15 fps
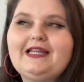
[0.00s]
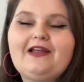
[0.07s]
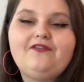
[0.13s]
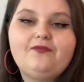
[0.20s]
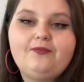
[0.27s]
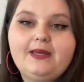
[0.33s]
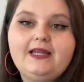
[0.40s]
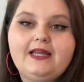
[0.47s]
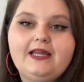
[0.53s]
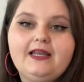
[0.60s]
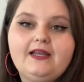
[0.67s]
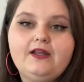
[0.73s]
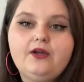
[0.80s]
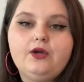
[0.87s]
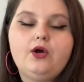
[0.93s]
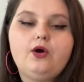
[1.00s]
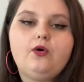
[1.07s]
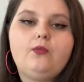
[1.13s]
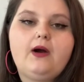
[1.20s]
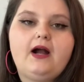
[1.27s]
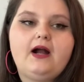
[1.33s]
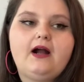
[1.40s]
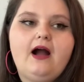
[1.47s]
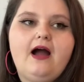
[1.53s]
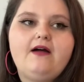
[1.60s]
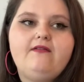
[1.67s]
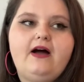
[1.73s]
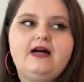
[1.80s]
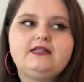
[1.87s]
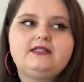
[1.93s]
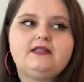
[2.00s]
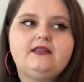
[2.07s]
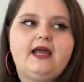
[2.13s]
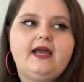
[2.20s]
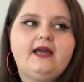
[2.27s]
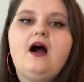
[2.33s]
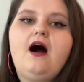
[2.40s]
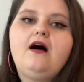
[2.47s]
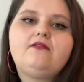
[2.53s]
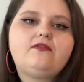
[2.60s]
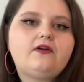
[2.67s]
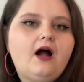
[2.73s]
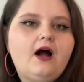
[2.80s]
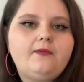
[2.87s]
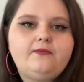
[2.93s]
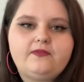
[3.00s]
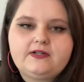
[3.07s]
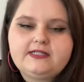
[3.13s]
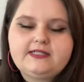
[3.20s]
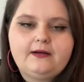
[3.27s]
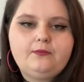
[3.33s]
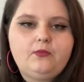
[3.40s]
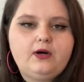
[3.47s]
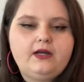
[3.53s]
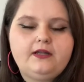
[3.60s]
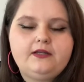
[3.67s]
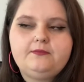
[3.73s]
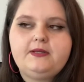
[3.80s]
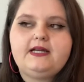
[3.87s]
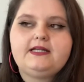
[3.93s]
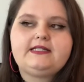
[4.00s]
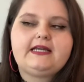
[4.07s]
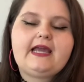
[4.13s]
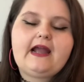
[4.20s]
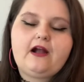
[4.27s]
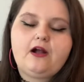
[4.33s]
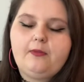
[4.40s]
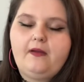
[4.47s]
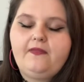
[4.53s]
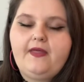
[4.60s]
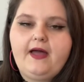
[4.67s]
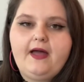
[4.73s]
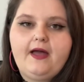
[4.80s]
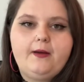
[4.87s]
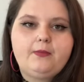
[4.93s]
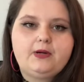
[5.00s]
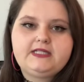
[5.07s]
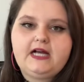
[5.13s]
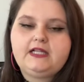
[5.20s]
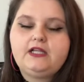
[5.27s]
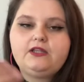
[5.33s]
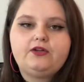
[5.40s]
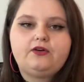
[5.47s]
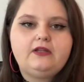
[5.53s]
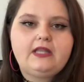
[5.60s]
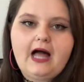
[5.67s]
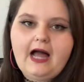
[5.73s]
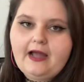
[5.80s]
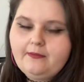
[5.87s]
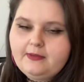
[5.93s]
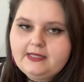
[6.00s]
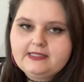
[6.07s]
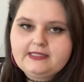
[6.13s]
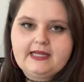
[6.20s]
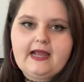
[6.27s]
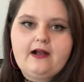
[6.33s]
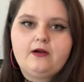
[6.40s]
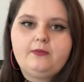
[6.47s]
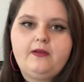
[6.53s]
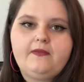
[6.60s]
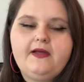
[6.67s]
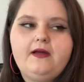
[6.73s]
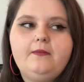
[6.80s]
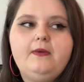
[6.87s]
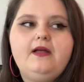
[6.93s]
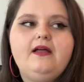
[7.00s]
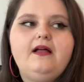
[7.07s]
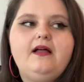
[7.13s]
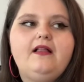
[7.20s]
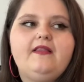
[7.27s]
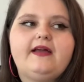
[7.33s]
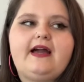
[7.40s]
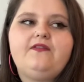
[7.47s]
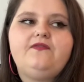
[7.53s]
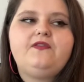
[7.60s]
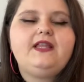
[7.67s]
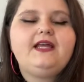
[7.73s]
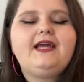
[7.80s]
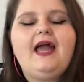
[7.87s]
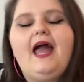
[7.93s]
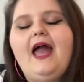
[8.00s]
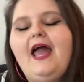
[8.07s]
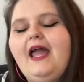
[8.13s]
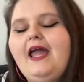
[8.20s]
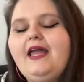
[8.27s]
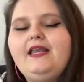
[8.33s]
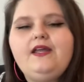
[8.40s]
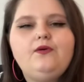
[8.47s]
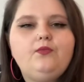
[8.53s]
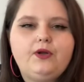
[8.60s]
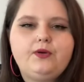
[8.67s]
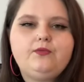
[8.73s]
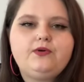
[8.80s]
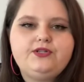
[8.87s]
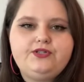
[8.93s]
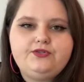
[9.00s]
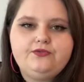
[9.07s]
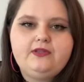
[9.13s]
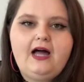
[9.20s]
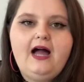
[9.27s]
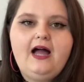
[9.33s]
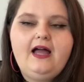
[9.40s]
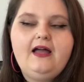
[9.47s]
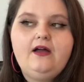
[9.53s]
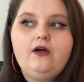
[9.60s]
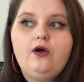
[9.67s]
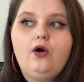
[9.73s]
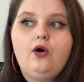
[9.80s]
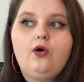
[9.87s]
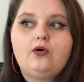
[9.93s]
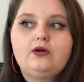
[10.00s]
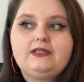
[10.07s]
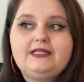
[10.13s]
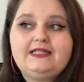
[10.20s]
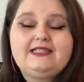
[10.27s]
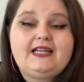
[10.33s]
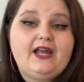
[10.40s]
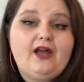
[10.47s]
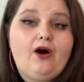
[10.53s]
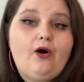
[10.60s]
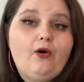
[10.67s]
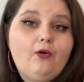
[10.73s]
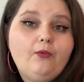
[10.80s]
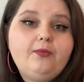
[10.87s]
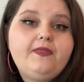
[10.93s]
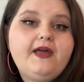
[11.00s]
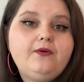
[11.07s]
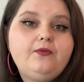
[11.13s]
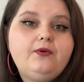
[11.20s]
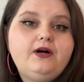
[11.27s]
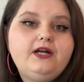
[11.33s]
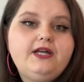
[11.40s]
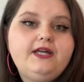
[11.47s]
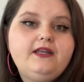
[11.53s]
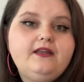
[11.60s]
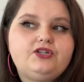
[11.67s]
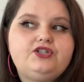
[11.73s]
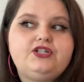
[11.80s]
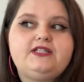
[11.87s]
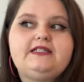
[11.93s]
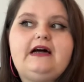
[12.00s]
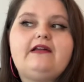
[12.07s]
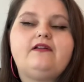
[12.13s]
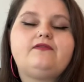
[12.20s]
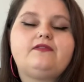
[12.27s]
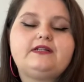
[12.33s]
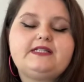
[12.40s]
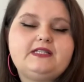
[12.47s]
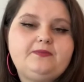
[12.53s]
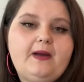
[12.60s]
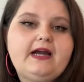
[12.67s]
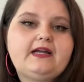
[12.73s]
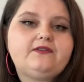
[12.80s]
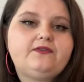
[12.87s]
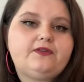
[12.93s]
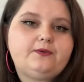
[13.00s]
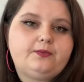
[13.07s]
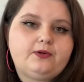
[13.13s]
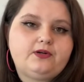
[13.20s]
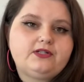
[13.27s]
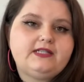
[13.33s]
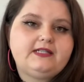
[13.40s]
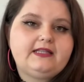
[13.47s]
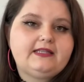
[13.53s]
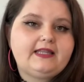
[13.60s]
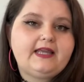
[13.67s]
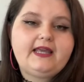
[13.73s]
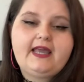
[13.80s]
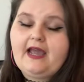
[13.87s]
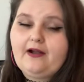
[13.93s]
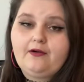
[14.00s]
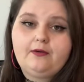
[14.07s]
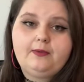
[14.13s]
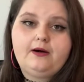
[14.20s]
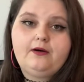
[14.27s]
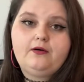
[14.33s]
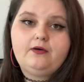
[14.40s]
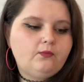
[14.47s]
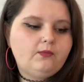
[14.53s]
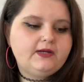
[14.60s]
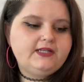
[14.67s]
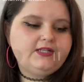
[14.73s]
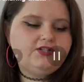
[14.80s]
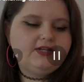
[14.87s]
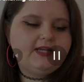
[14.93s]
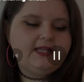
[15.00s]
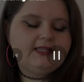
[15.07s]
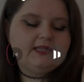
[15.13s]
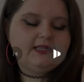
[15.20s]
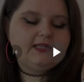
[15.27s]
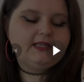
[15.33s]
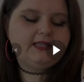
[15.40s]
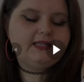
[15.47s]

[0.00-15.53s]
that I've been in where I've had to like cover up for someone because I care about them or tell a little lie because I care about them. Like, I feel like anyone would do that, or at least I hope they would, just out of respect for the person that they care about. When did you get lip...